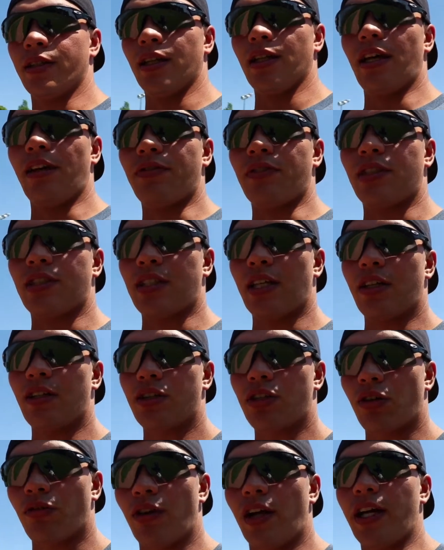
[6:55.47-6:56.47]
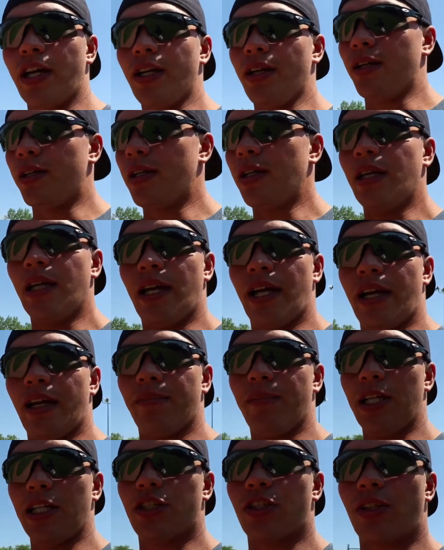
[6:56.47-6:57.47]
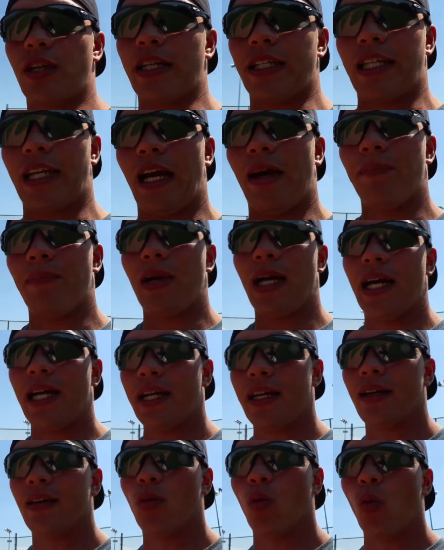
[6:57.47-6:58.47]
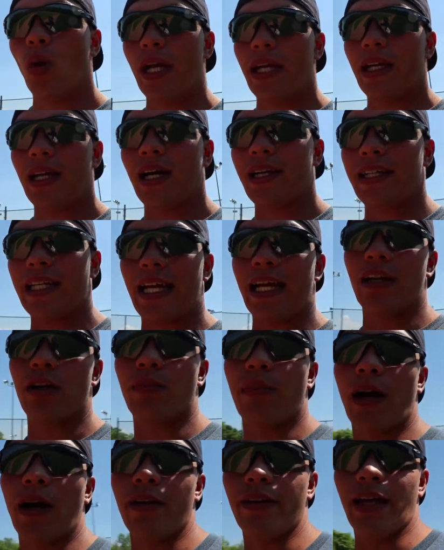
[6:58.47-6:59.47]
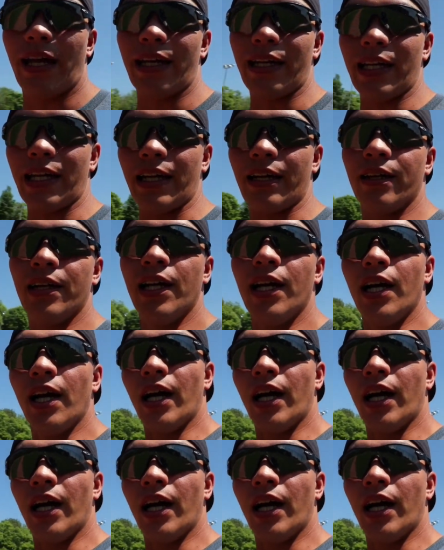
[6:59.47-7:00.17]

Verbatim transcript: to left, to center, to right, and I made sure I kept my weight on the inner part of that knee.